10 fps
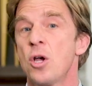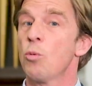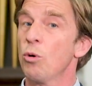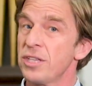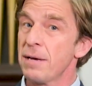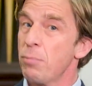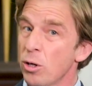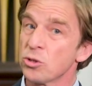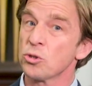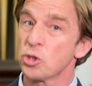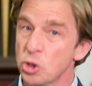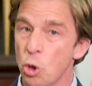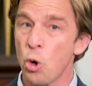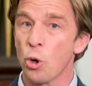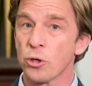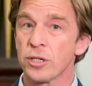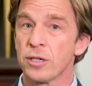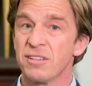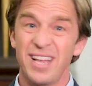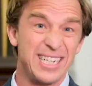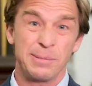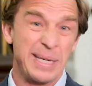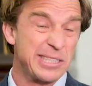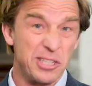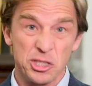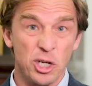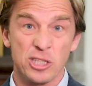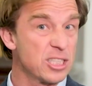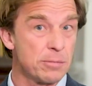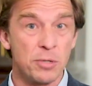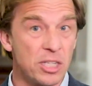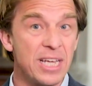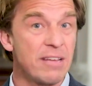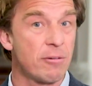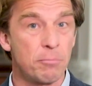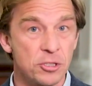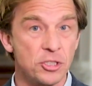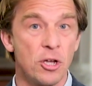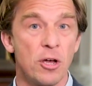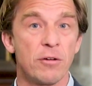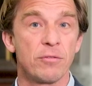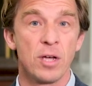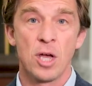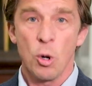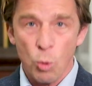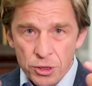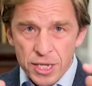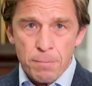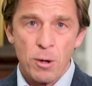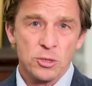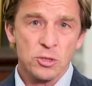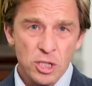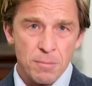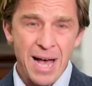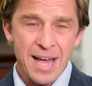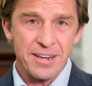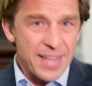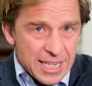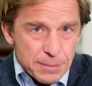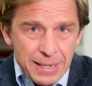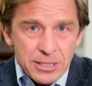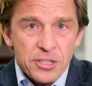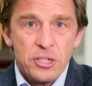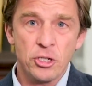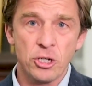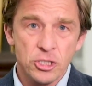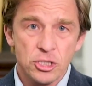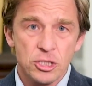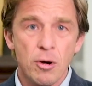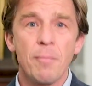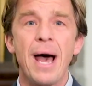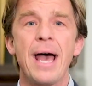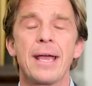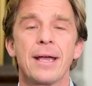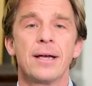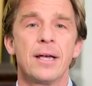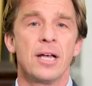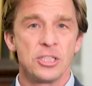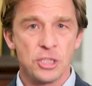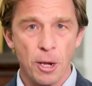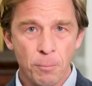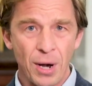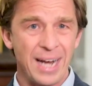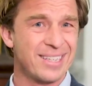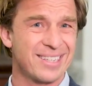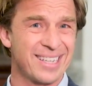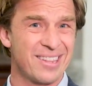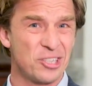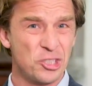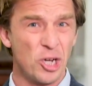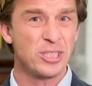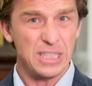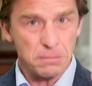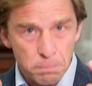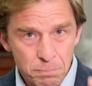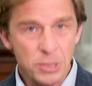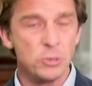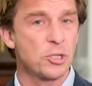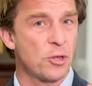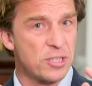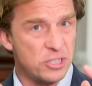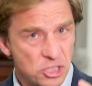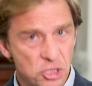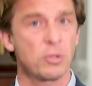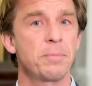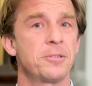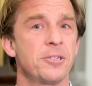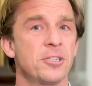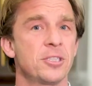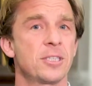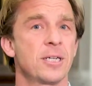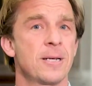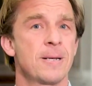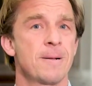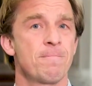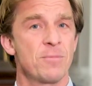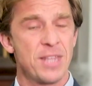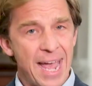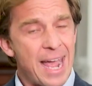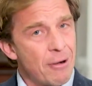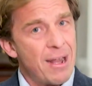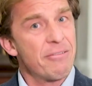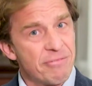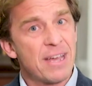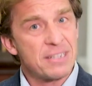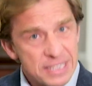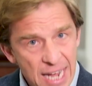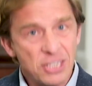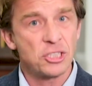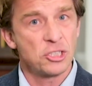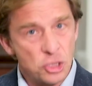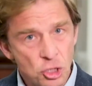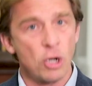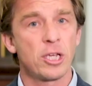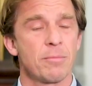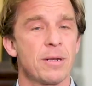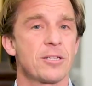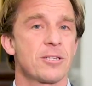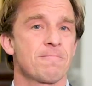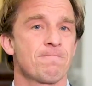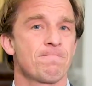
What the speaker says: What the apostles taught, they expected the church to believe and preserve. What the apostles commanded, they expected the churches to obey. So practically, the church is built on the scriptures. They are our foundation documents.